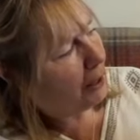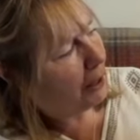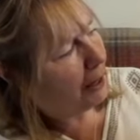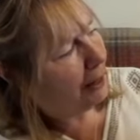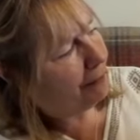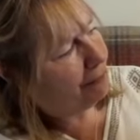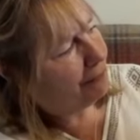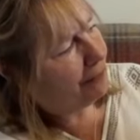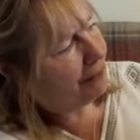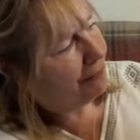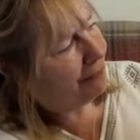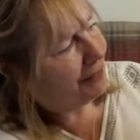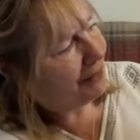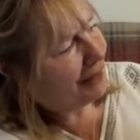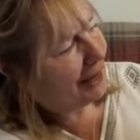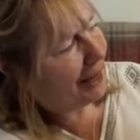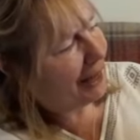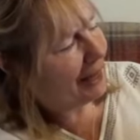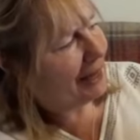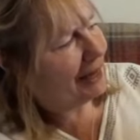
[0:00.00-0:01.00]
and then the
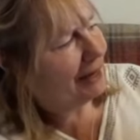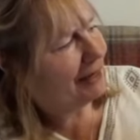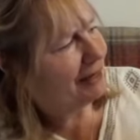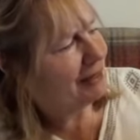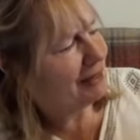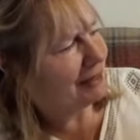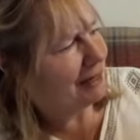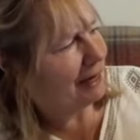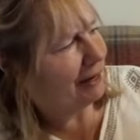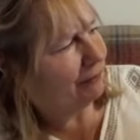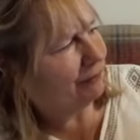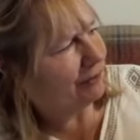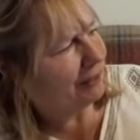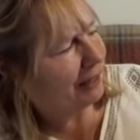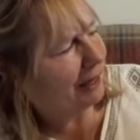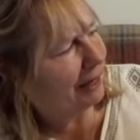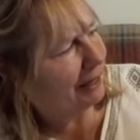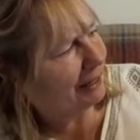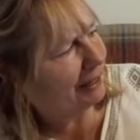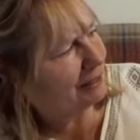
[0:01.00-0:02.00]
A sound, the
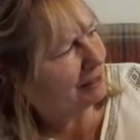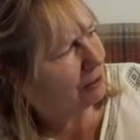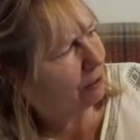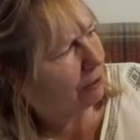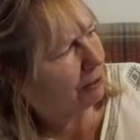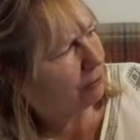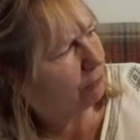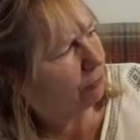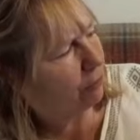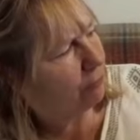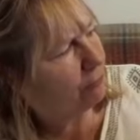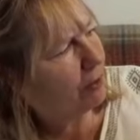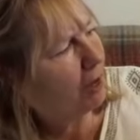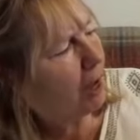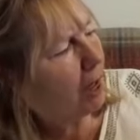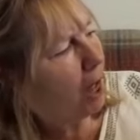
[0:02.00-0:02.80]
A digraph.